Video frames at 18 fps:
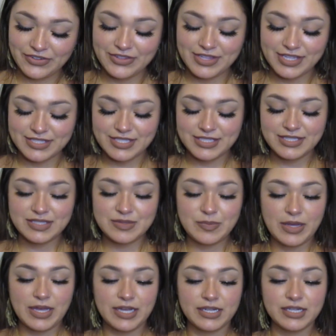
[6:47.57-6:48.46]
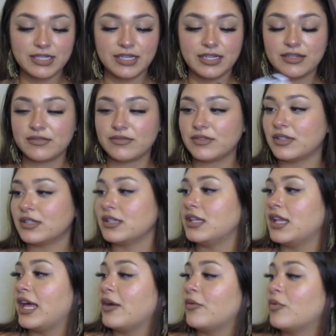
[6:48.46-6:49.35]
This is this pack of
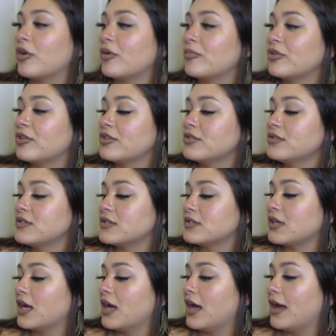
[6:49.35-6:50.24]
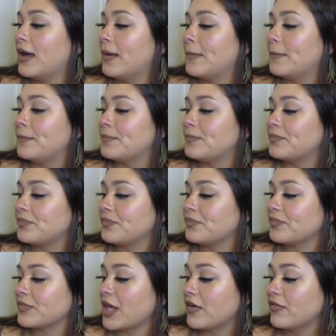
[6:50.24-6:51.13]
leg warmers. I
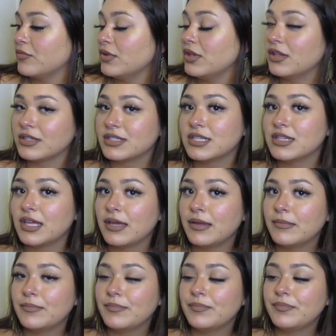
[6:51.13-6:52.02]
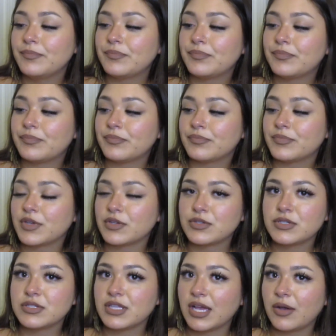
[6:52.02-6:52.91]
haven't really looked at them. They're
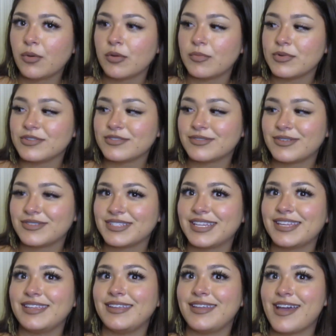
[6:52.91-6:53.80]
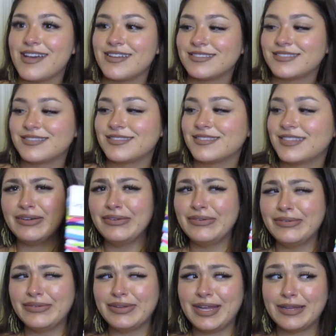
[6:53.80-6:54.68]
just leg warmers, so I was like, yes. I
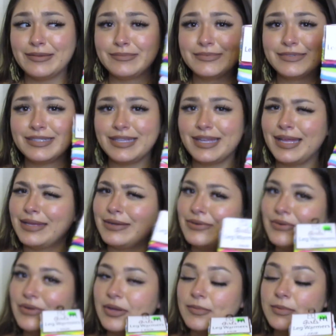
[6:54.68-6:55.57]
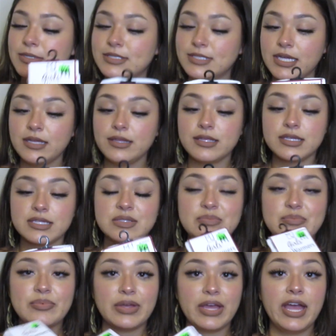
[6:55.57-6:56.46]
don't know how I'm gonna style these,
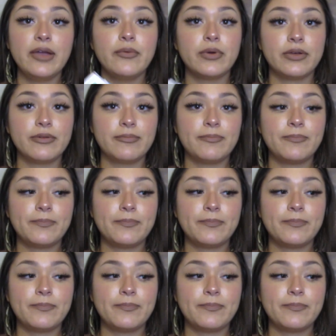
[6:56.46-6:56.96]
but I will.